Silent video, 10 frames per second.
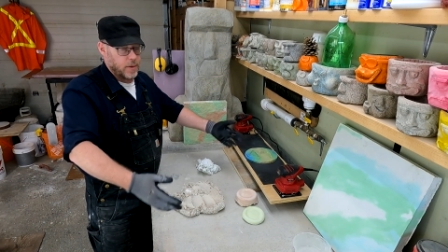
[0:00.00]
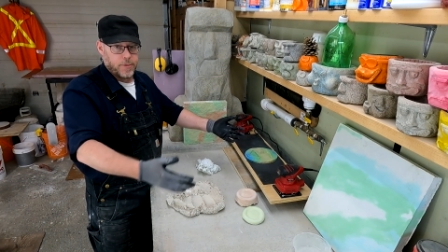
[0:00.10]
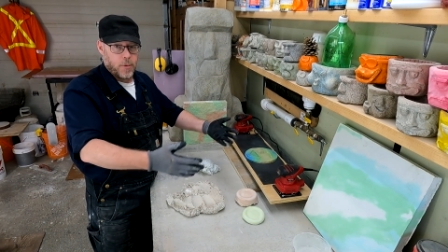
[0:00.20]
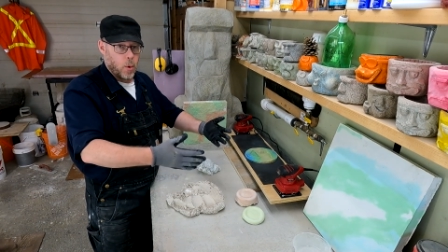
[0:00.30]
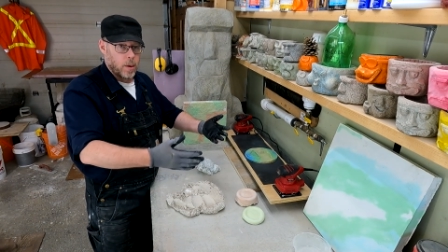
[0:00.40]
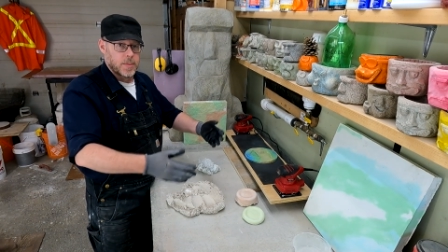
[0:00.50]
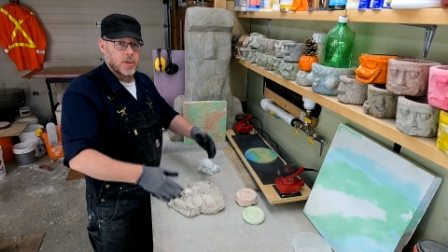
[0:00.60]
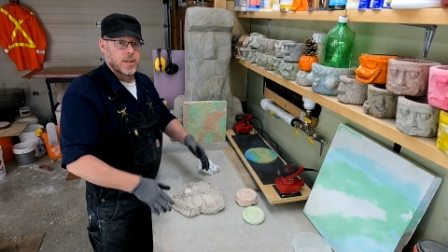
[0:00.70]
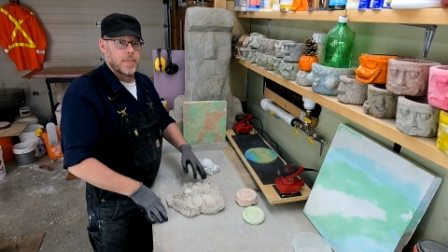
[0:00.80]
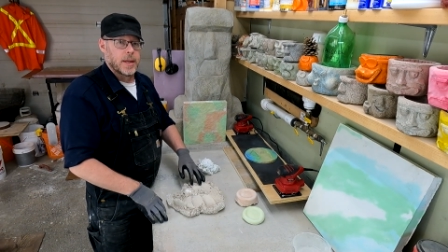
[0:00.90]
forms
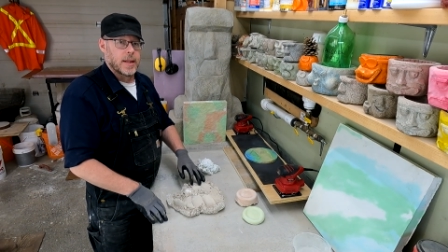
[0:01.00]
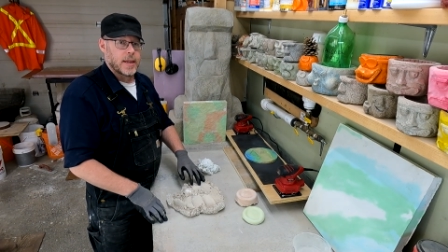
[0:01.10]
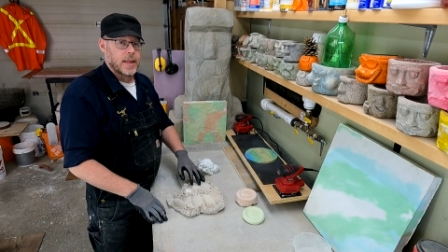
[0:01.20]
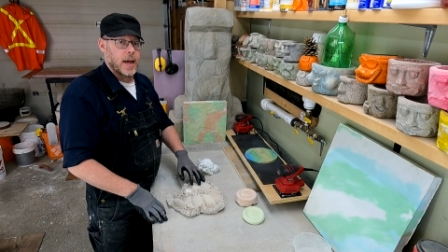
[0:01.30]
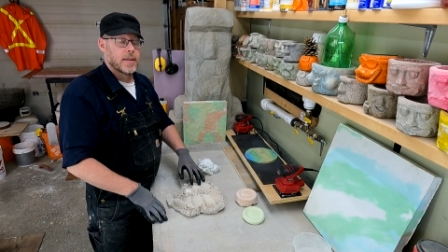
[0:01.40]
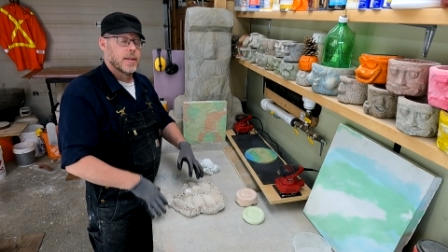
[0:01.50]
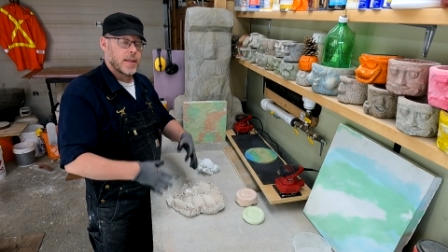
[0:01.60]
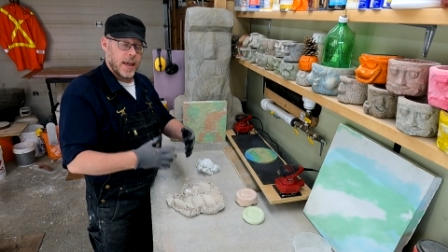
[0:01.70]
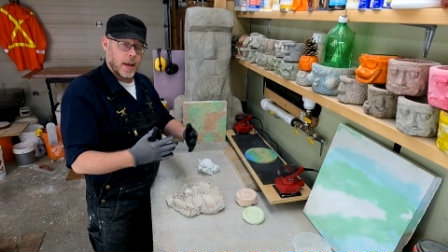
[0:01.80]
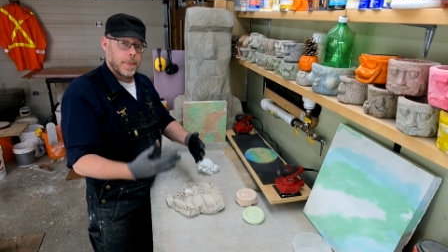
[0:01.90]
or something like that to
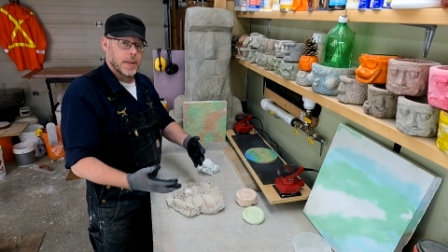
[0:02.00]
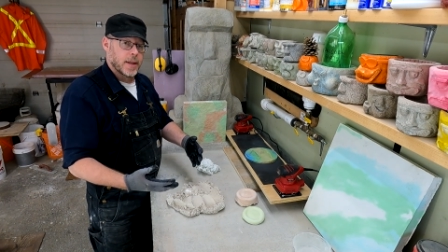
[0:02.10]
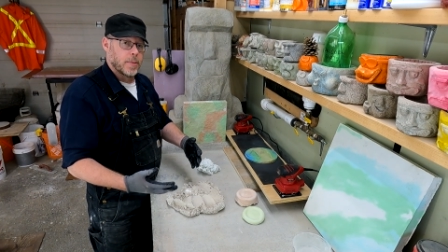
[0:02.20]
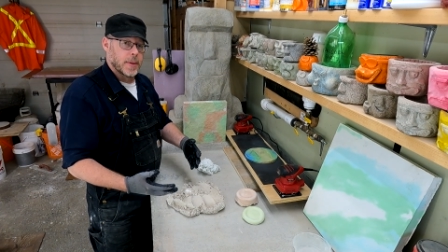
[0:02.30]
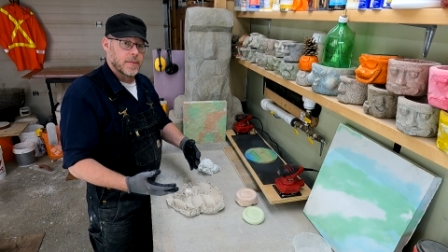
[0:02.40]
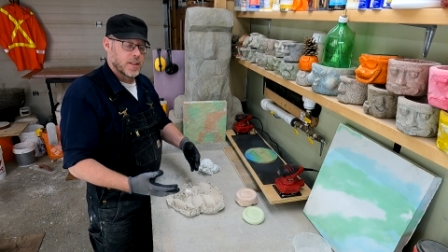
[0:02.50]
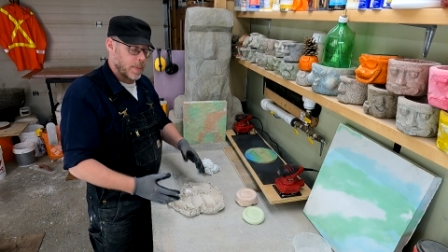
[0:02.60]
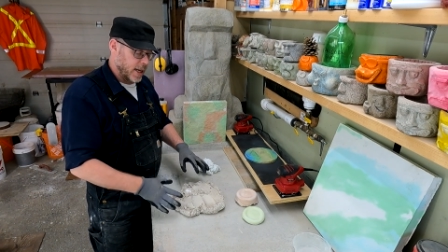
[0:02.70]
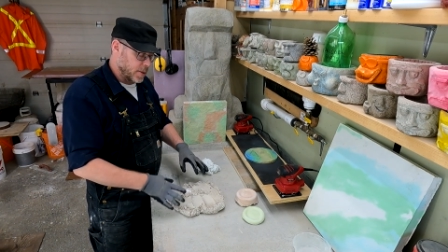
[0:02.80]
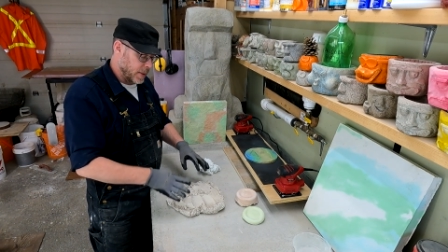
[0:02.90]
take up a little bit of
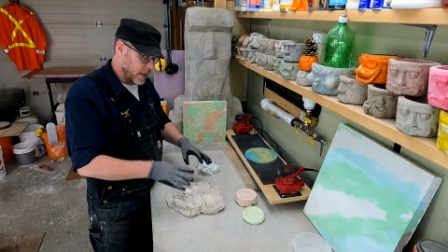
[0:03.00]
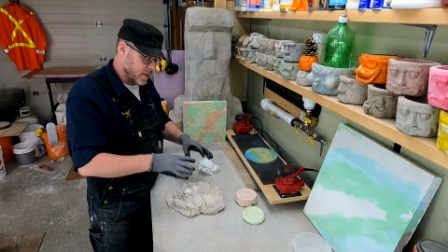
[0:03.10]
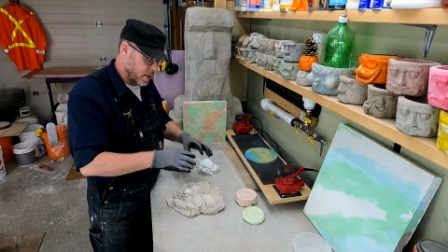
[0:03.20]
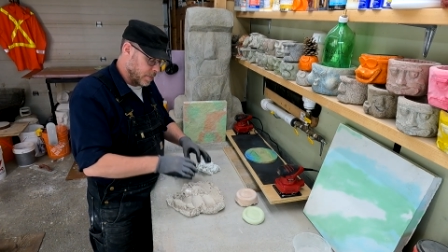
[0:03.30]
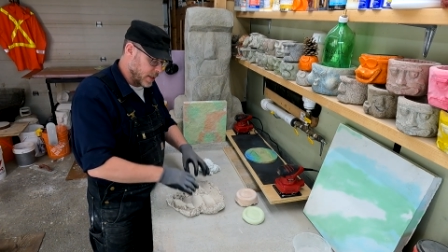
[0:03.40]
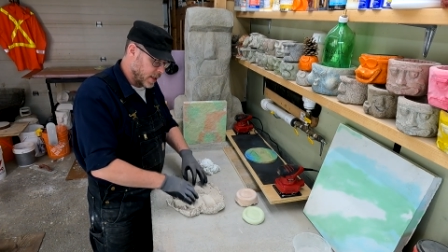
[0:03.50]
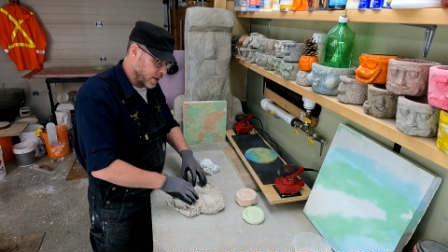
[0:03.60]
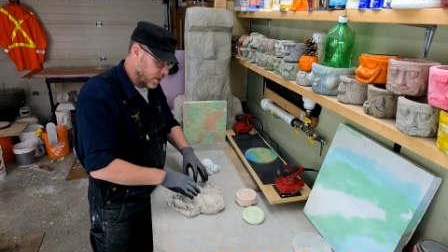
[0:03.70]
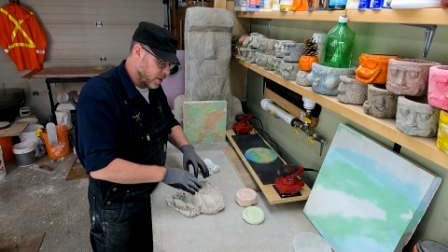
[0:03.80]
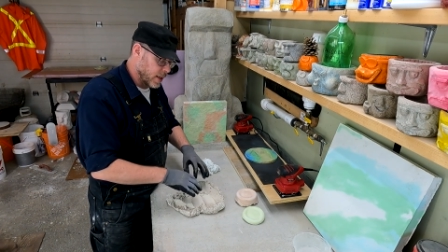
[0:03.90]
space because the
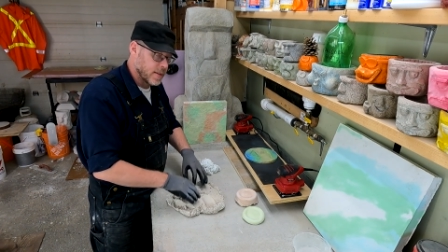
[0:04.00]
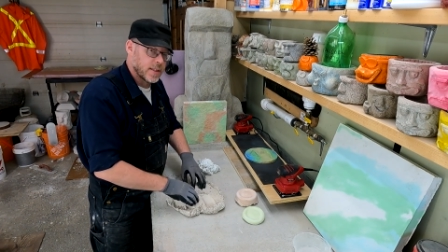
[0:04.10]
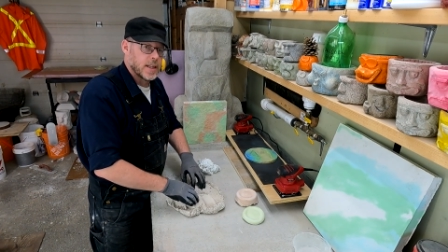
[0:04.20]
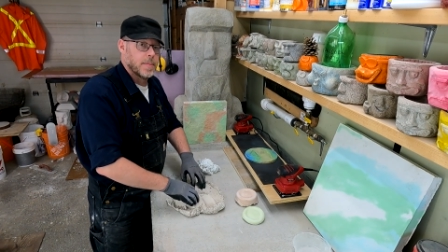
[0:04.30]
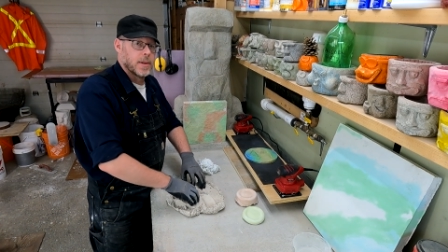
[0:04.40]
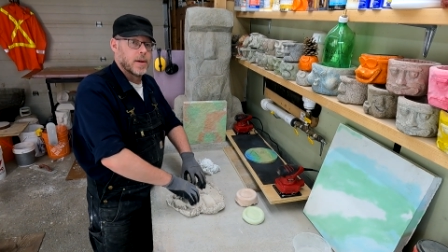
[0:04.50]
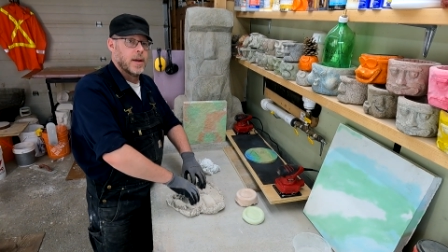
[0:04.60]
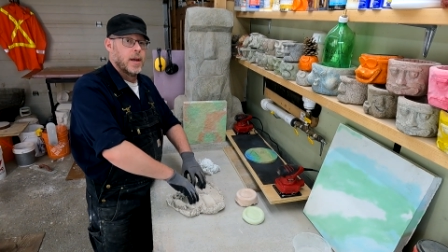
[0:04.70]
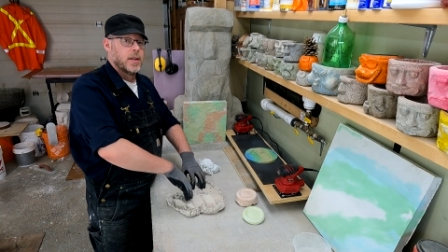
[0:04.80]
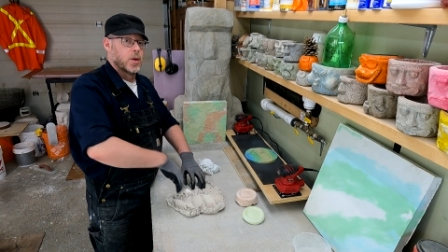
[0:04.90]
material is similar
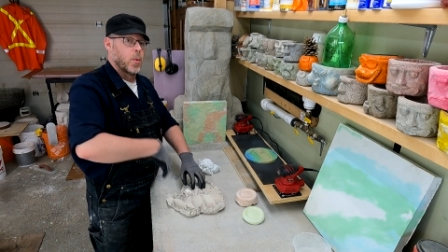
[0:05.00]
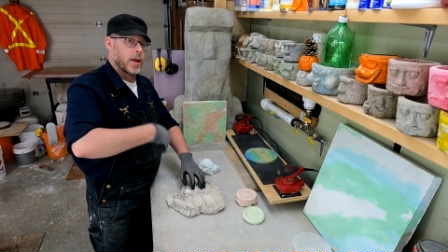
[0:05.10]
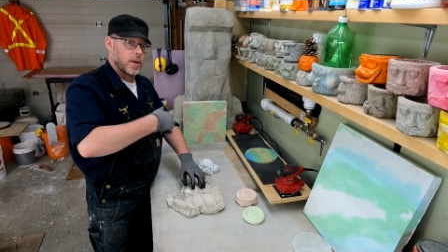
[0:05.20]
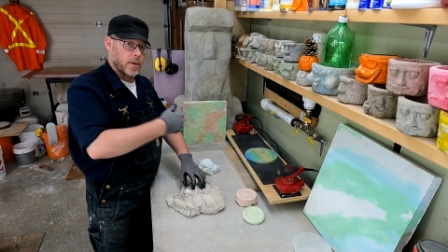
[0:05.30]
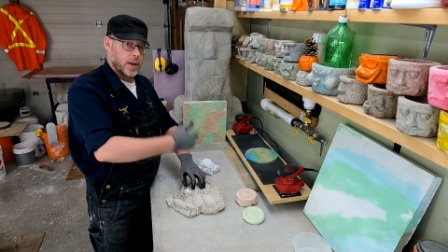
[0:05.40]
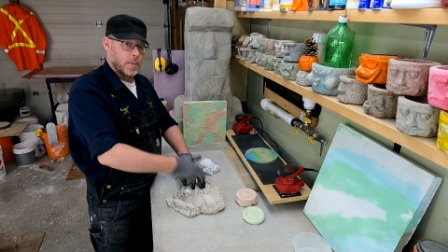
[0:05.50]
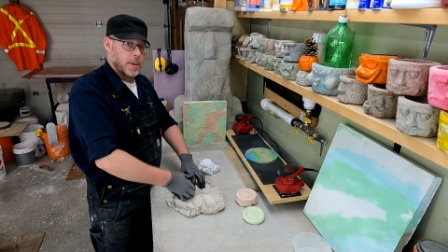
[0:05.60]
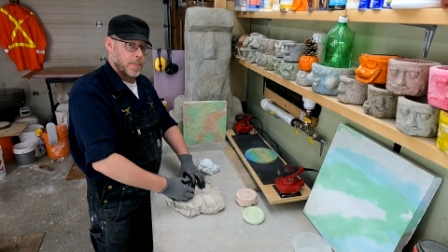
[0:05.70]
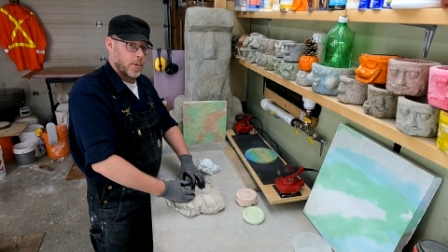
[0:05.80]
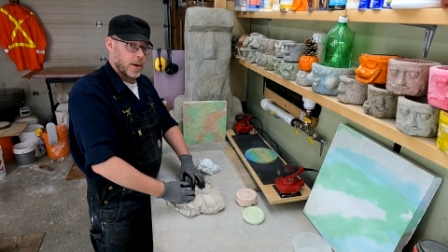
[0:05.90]
to what you're going to
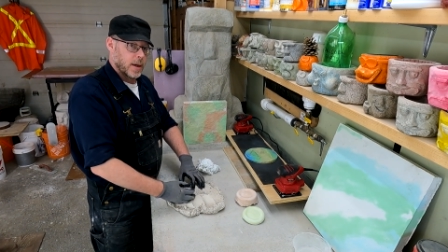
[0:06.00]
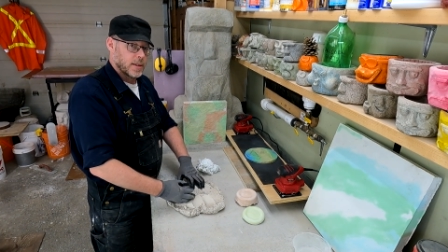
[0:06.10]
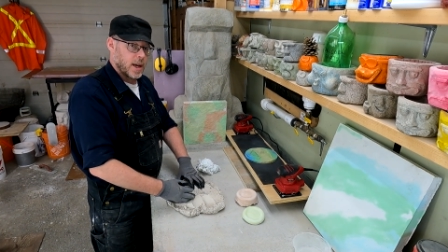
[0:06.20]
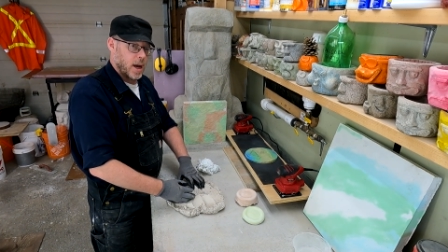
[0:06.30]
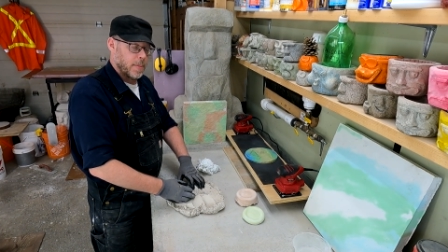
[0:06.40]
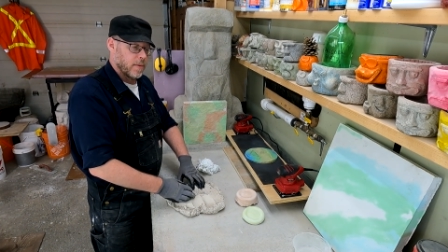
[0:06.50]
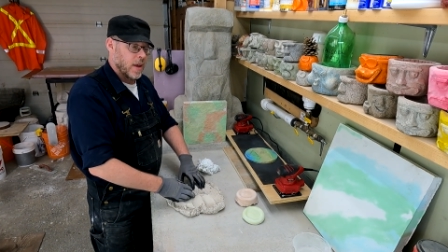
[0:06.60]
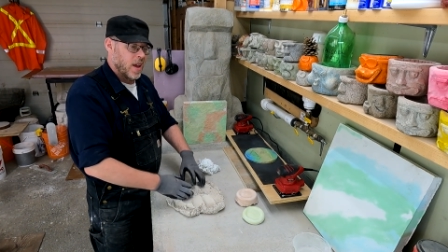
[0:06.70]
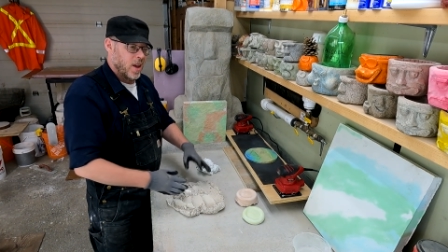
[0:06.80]
be pouring on top of.